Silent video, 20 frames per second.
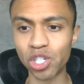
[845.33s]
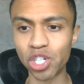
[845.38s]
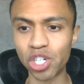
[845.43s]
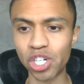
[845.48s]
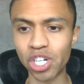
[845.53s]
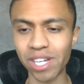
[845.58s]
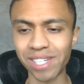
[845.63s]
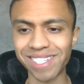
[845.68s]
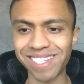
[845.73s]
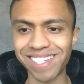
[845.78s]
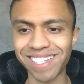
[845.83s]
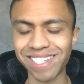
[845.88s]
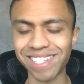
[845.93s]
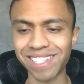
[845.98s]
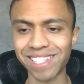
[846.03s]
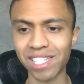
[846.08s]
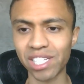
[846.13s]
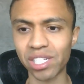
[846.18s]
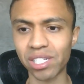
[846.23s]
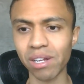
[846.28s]
Justice
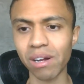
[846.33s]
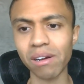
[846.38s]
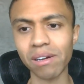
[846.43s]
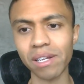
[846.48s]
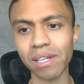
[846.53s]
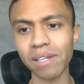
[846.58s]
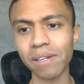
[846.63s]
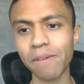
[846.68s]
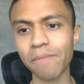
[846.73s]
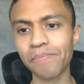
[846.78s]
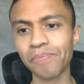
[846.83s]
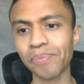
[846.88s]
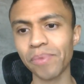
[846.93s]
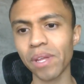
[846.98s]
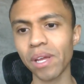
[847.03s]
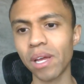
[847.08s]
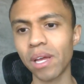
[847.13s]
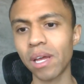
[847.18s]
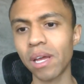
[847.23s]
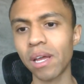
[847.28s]
started
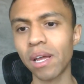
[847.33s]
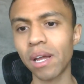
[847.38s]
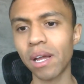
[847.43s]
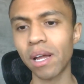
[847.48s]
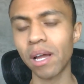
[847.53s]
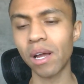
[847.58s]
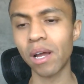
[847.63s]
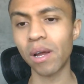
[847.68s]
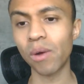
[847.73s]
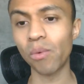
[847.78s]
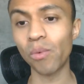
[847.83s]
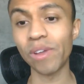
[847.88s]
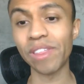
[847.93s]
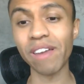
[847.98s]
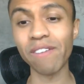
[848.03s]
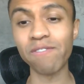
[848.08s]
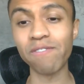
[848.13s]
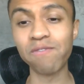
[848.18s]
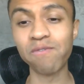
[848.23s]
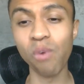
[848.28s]
with
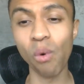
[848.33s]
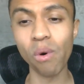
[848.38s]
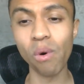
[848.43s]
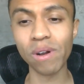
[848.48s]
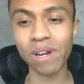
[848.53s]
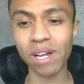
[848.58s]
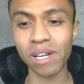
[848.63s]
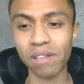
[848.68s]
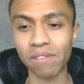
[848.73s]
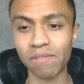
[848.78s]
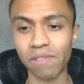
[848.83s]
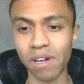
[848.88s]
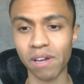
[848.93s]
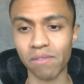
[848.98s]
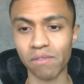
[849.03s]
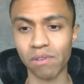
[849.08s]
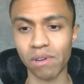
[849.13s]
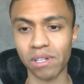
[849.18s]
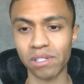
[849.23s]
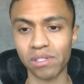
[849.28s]
a
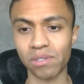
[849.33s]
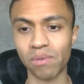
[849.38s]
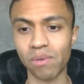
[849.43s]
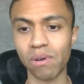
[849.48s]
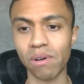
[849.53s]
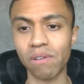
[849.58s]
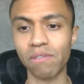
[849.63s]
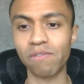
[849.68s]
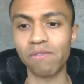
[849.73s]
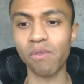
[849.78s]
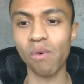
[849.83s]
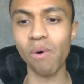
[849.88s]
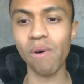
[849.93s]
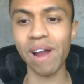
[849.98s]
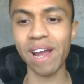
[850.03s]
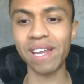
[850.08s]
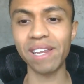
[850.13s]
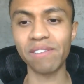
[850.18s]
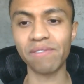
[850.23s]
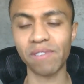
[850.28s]
495 credit score, a
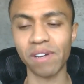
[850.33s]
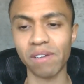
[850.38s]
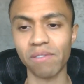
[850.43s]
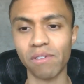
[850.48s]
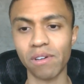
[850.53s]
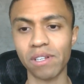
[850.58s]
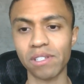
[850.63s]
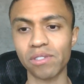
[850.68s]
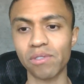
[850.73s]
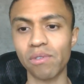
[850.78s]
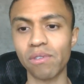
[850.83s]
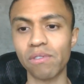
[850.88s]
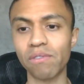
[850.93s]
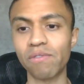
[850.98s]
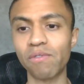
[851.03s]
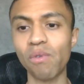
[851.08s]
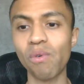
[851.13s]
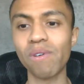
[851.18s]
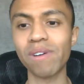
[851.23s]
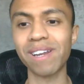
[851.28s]
485 credit score, and a
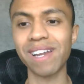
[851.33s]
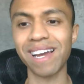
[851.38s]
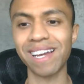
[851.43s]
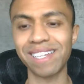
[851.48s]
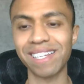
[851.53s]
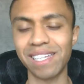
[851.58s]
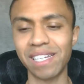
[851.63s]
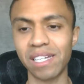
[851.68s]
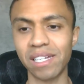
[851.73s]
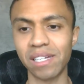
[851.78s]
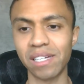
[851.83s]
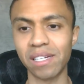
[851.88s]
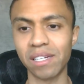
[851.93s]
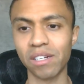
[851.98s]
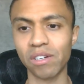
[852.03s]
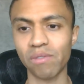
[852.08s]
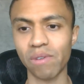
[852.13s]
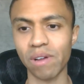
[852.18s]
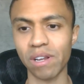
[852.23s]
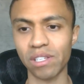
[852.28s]
490
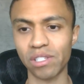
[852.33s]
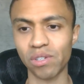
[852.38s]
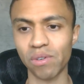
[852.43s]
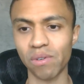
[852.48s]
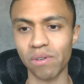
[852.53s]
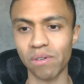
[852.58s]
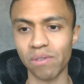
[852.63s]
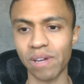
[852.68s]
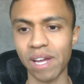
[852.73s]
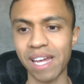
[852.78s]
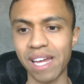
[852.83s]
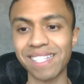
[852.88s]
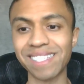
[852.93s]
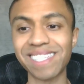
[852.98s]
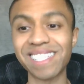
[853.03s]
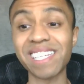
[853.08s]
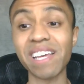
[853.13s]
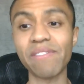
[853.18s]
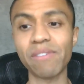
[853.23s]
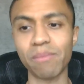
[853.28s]
credit score, okay, in
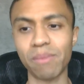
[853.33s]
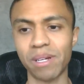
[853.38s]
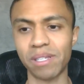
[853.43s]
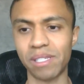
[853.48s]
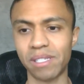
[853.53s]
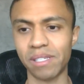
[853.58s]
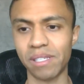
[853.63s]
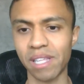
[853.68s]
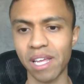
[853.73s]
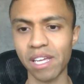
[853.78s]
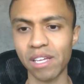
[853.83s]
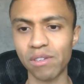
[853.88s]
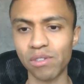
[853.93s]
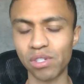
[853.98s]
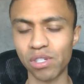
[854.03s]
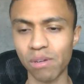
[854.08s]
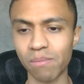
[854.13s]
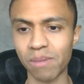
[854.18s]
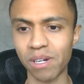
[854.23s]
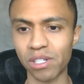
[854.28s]
seven months. Thank you
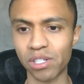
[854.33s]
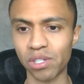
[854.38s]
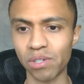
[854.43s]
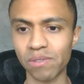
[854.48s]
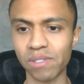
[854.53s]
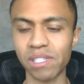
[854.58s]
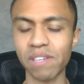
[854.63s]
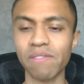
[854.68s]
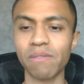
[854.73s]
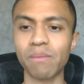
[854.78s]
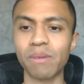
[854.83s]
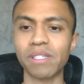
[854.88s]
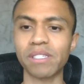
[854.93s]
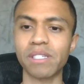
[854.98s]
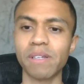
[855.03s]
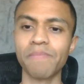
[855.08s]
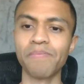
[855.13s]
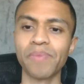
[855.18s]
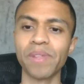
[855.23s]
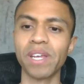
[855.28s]
so much. So in seven
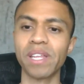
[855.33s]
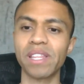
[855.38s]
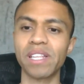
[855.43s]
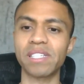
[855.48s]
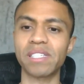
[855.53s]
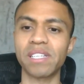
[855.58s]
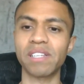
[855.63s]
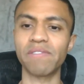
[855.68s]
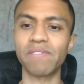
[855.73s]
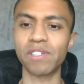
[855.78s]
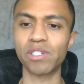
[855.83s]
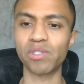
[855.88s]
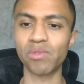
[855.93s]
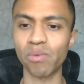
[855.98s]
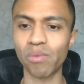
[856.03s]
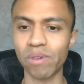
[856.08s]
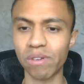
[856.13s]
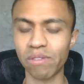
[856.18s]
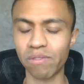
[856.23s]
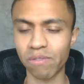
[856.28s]
months, this
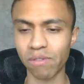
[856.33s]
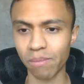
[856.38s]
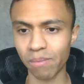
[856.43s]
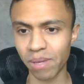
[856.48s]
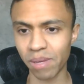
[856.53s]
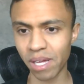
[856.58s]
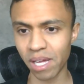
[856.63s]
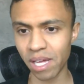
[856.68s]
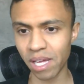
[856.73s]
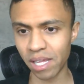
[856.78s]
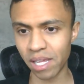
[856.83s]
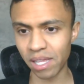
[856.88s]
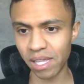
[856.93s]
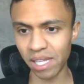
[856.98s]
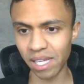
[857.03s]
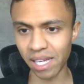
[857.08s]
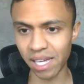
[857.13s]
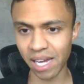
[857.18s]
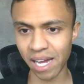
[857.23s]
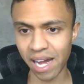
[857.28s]
individual went from
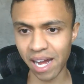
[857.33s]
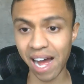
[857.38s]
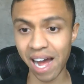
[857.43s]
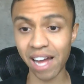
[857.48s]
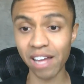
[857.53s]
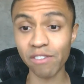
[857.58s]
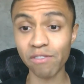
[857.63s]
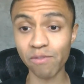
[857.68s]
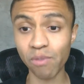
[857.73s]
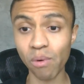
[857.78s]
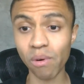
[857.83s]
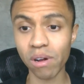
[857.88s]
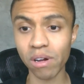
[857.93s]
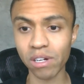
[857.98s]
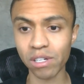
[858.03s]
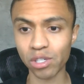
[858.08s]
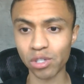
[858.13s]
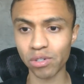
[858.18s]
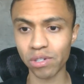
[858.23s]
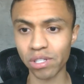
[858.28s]
the high
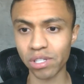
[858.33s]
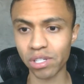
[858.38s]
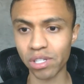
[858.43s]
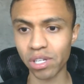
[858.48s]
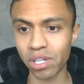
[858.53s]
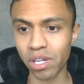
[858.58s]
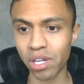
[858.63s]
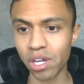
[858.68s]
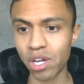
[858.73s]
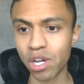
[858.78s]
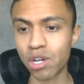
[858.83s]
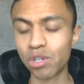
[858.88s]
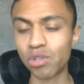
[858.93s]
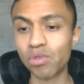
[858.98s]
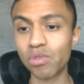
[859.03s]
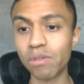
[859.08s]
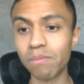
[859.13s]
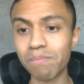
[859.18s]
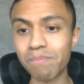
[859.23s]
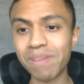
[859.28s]
400s
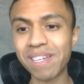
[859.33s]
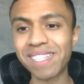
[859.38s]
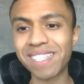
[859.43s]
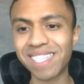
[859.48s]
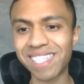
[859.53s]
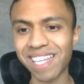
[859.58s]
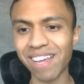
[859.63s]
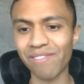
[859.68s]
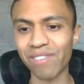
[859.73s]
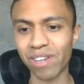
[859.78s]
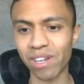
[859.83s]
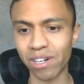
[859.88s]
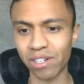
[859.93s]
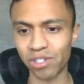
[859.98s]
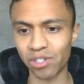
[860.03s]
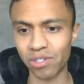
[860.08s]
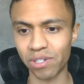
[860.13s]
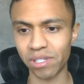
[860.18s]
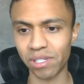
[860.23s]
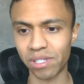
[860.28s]
to the mid
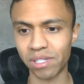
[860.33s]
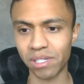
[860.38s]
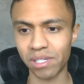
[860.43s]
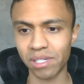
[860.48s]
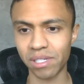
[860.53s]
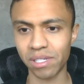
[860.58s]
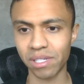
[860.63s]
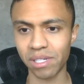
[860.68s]
700s.